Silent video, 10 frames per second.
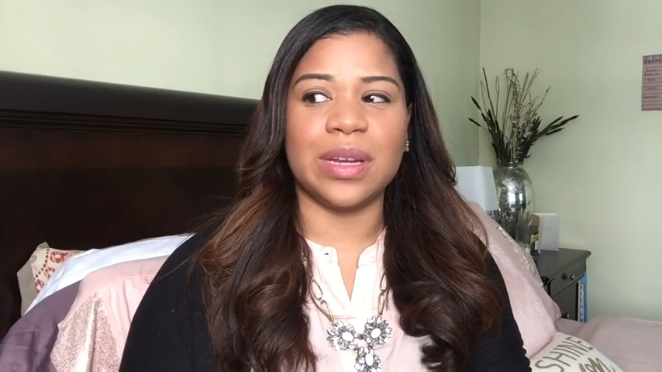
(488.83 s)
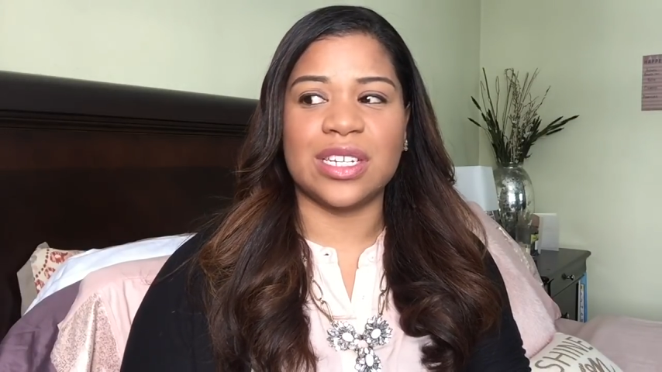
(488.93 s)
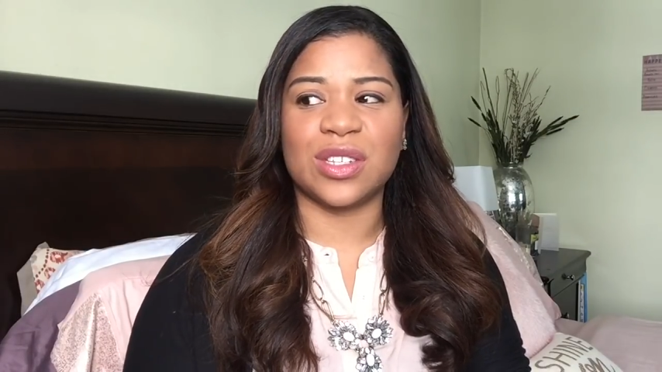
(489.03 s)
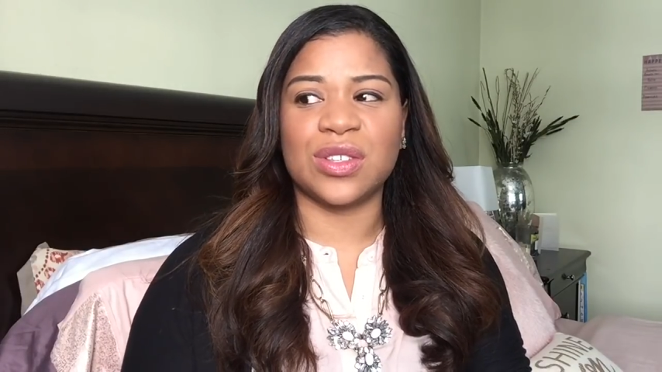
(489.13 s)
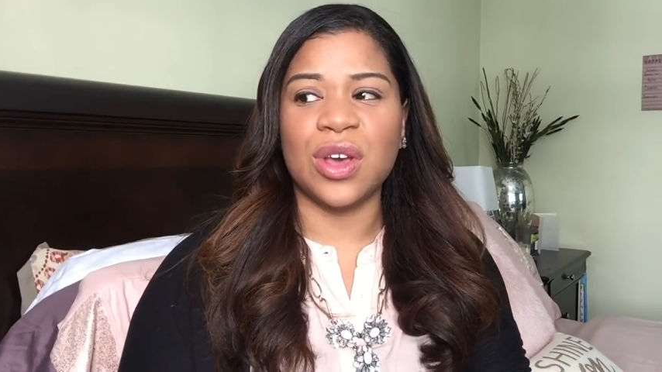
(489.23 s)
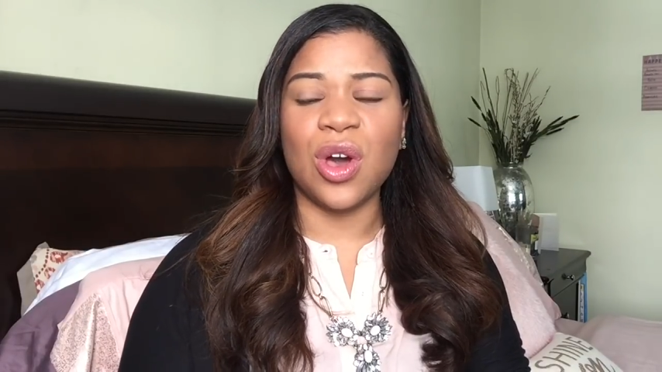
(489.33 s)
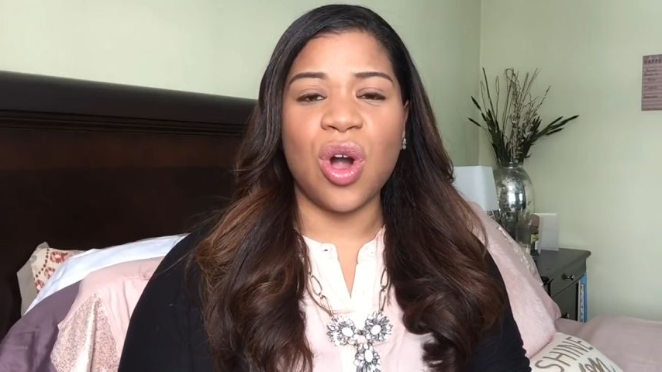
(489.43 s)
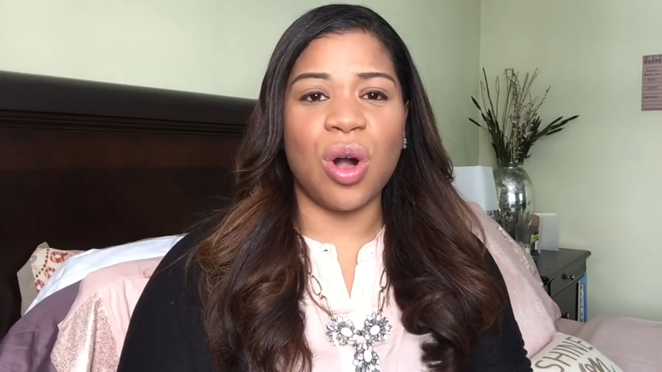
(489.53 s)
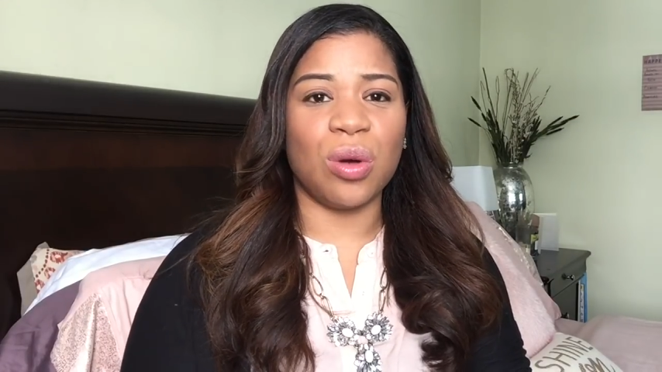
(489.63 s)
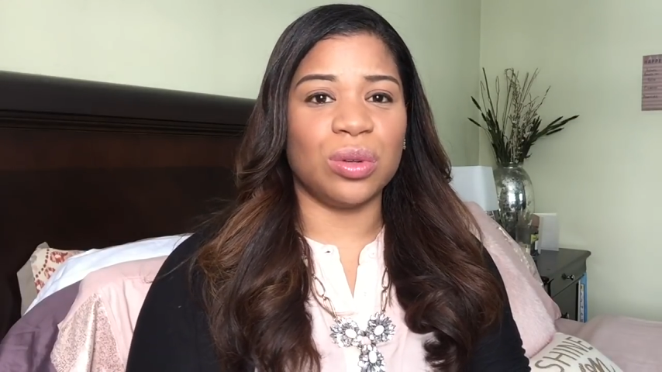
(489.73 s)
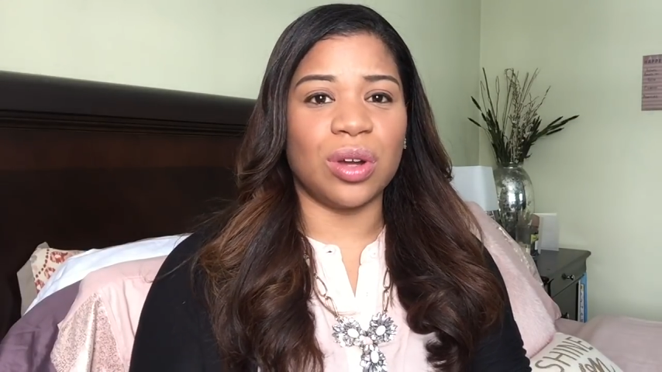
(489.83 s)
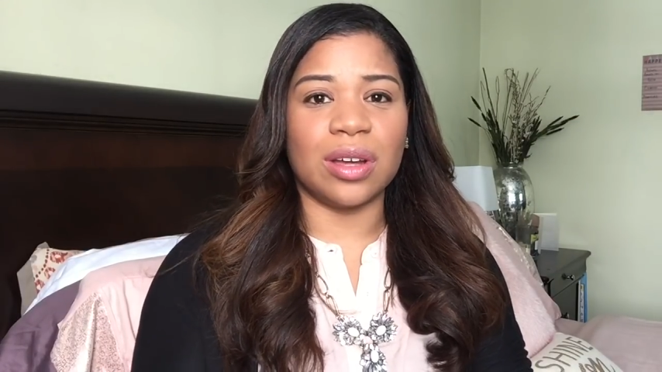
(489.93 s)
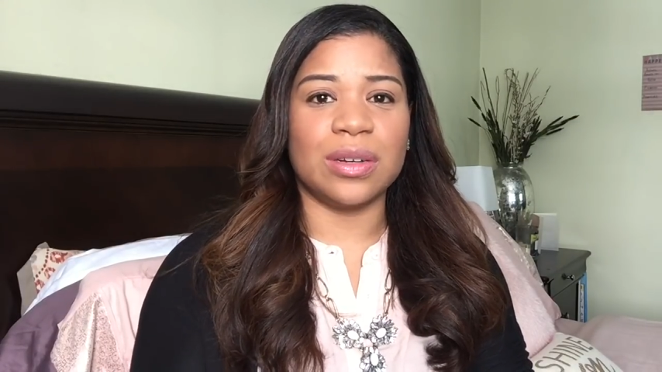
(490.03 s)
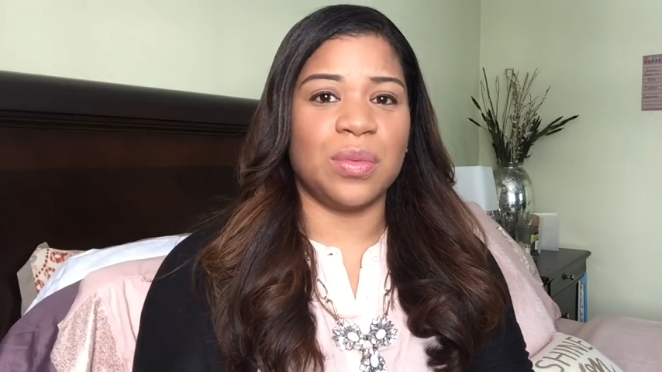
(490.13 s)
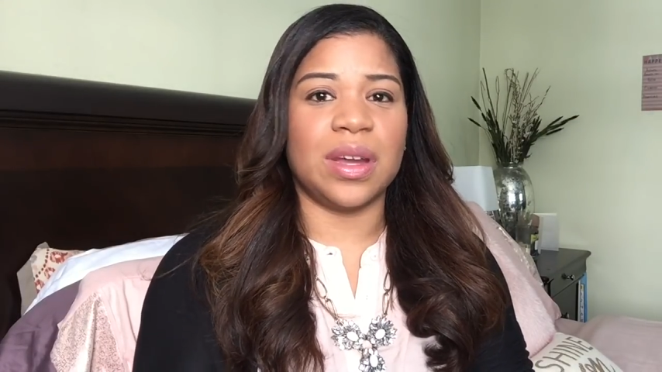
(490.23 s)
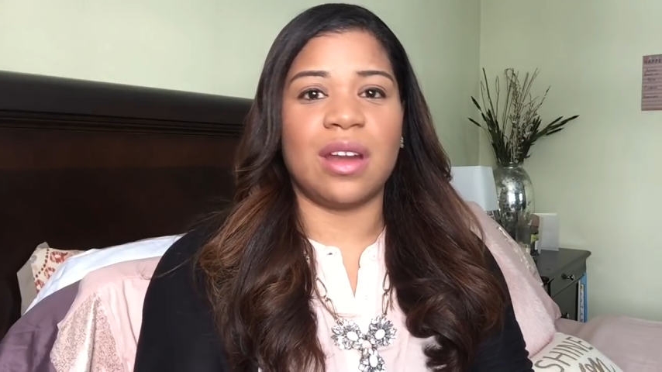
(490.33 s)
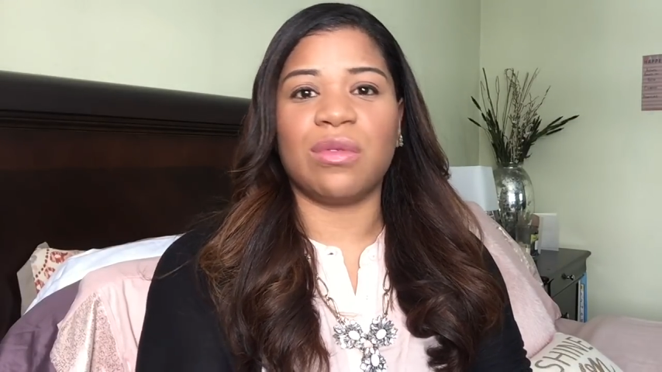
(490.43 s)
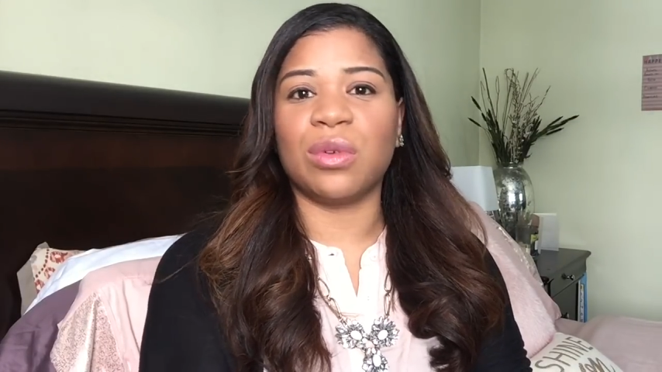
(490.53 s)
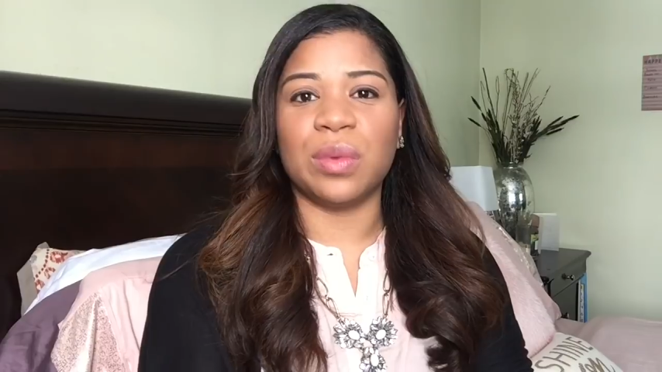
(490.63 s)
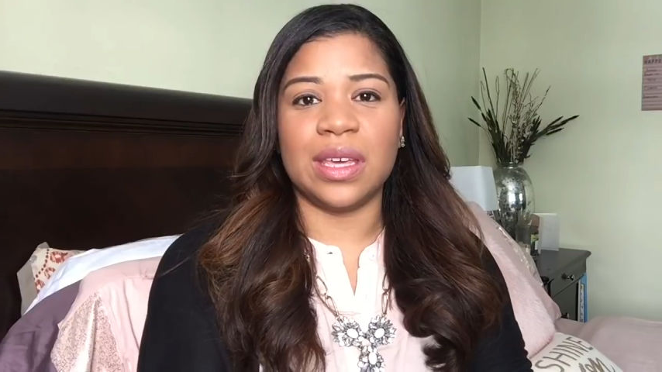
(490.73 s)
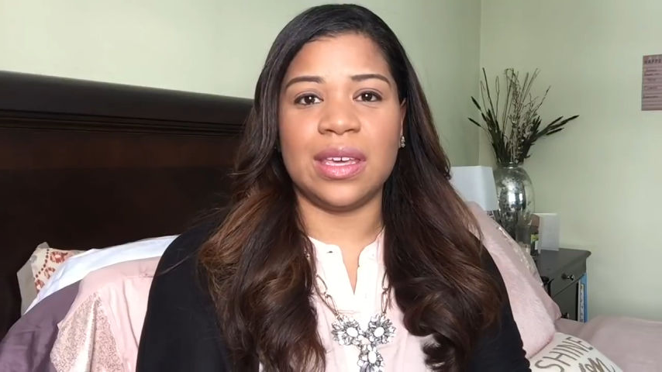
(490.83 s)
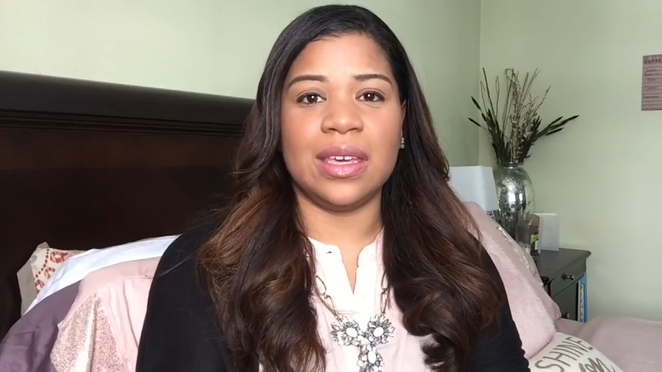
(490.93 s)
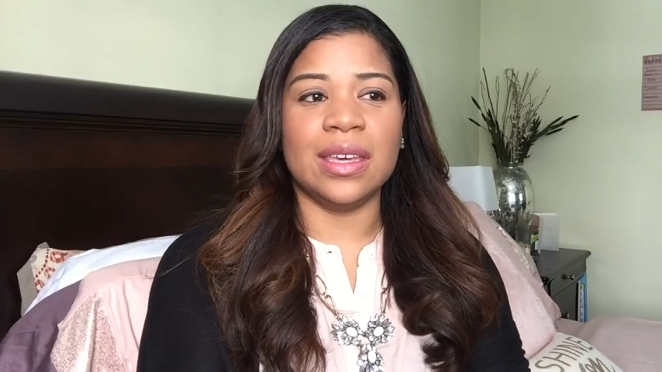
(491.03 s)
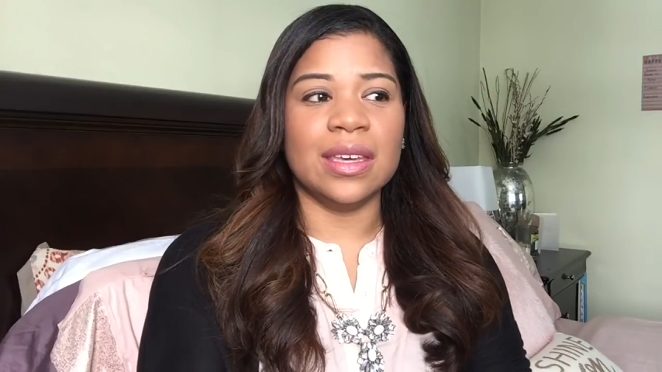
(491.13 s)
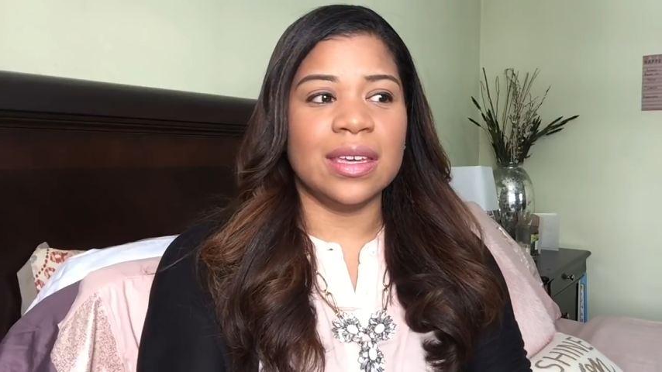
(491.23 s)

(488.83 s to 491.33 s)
we just hold on to